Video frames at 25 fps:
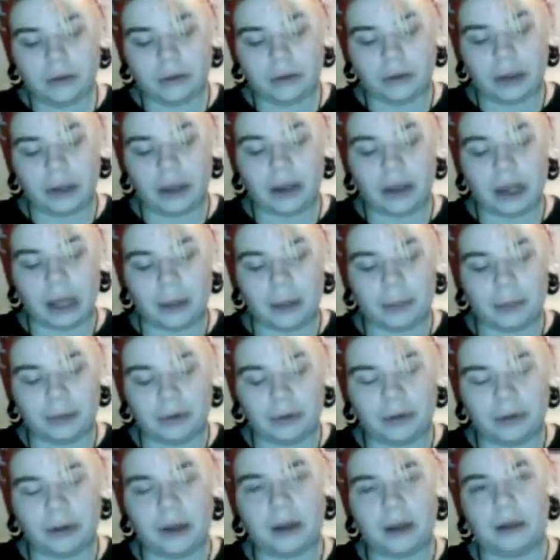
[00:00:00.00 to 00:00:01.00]
so that
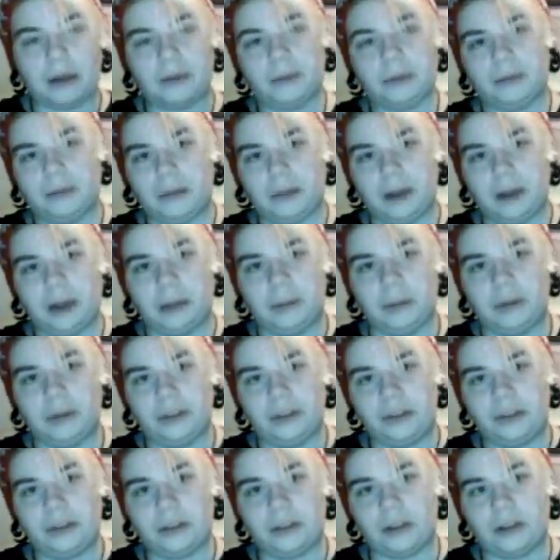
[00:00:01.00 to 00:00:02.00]
happened, yeah. We had a
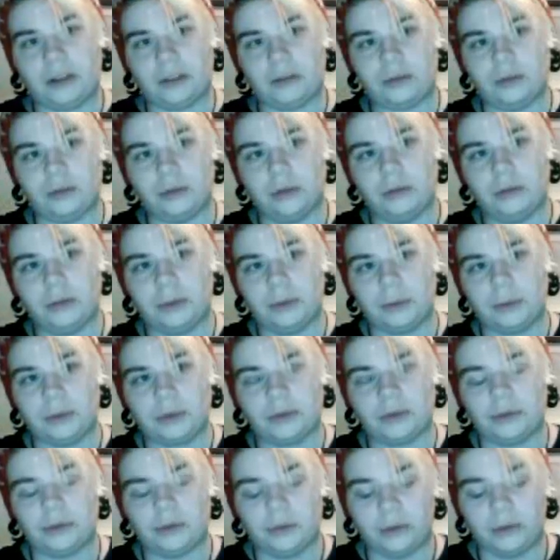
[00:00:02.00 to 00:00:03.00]
magician at school. It
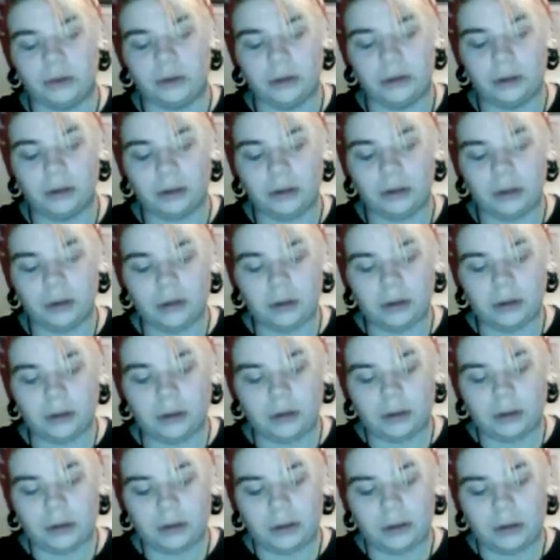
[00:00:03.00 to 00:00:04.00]
was cool.
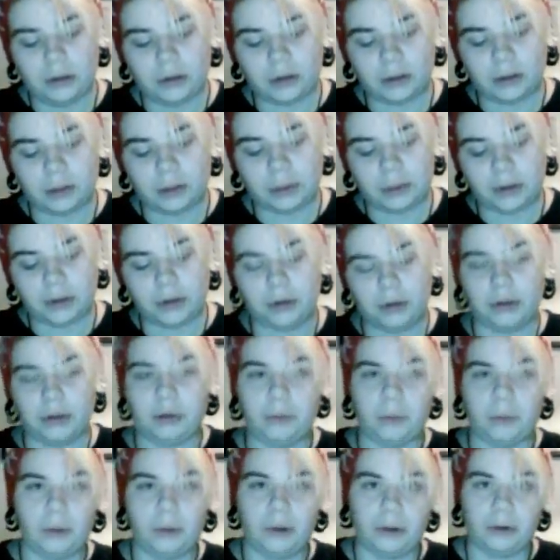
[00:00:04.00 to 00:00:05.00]
Because
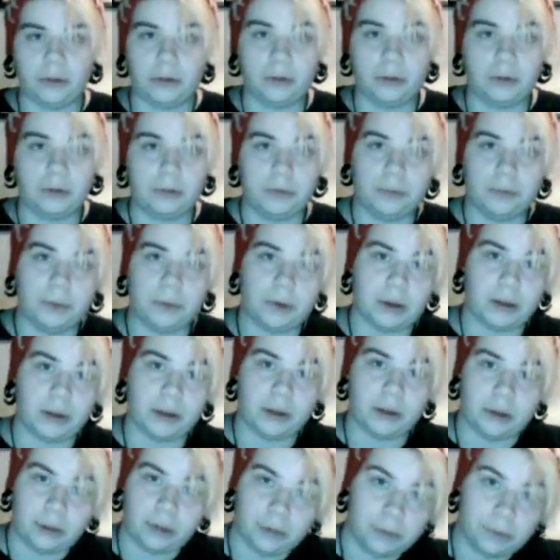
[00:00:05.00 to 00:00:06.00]
apparently we're
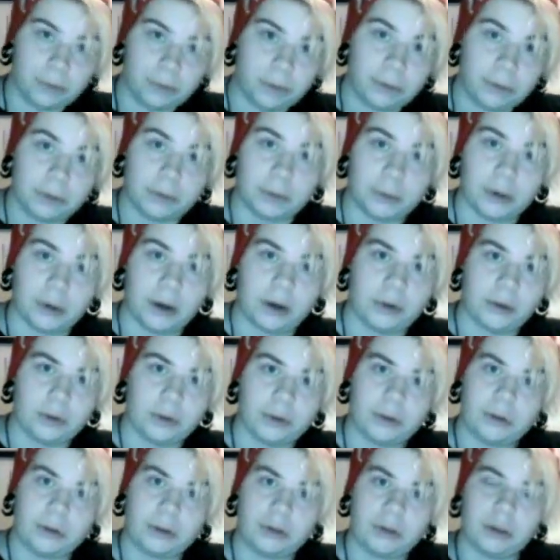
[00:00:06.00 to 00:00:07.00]
fucking fifth
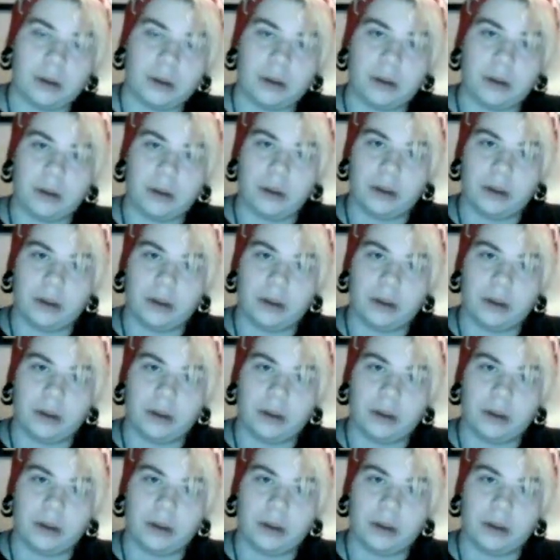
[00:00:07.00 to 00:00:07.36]
graders that